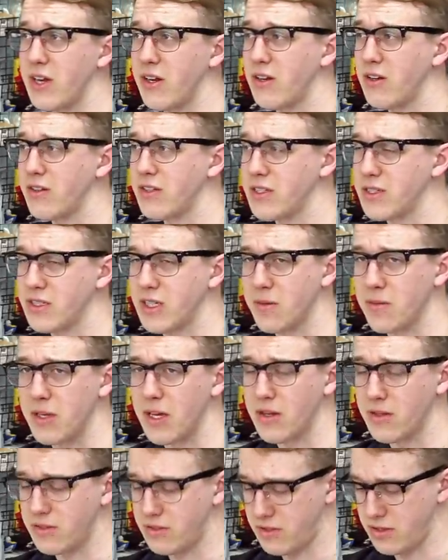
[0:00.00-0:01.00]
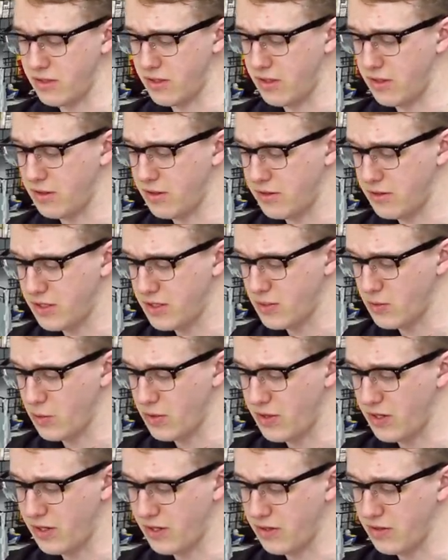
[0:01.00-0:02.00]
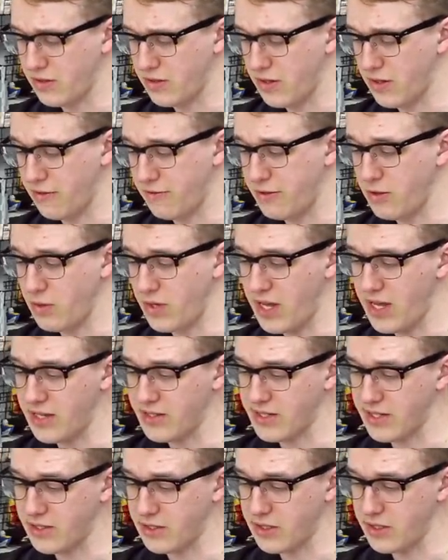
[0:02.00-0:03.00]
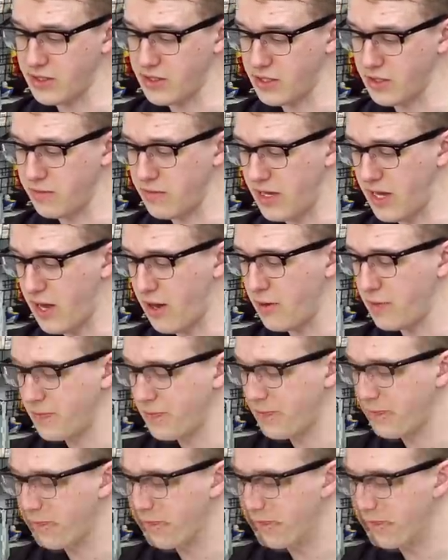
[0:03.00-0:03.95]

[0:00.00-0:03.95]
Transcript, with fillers: I heard this is coming out uh, just within a few days, actually. It should be out.